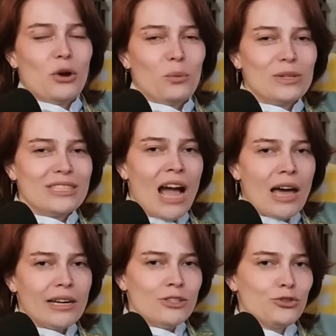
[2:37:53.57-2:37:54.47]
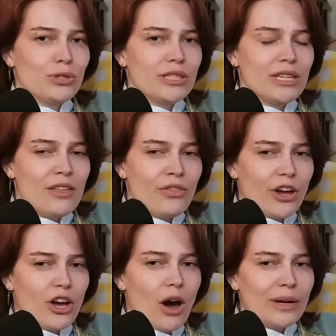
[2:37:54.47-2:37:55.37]
was not interested in the
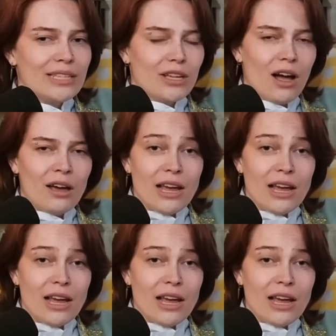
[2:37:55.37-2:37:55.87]
goings-on,